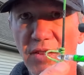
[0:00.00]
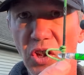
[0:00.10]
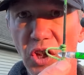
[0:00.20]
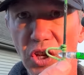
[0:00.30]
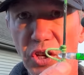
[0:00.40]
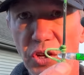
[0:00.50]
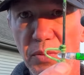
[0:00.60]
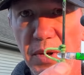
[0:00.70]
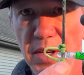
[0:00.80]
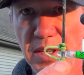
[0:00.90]
a little
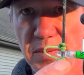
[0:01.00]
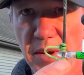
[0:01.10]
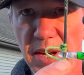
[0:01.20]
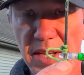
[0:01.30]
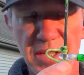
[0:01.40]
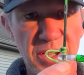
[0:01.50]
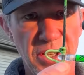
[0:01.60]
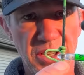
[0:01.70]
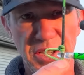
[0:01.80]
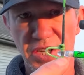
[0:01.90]
bit of space,
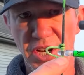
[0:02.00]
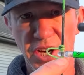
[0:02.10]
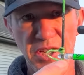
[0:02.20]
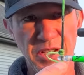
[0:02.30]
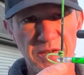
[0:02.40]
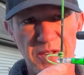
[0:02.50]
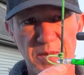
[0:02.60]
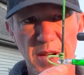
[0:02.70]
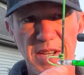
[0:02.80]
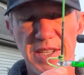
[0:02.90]
just a touch of
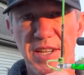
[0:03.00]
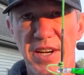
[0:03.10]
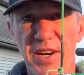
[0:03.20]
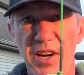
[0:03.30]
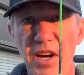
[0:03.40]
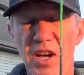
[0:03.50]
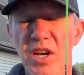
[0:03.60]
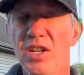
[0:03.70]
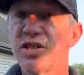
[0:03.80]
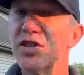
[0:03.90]
space there,
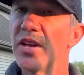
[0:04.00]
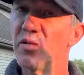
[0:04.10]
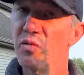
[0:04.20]
so that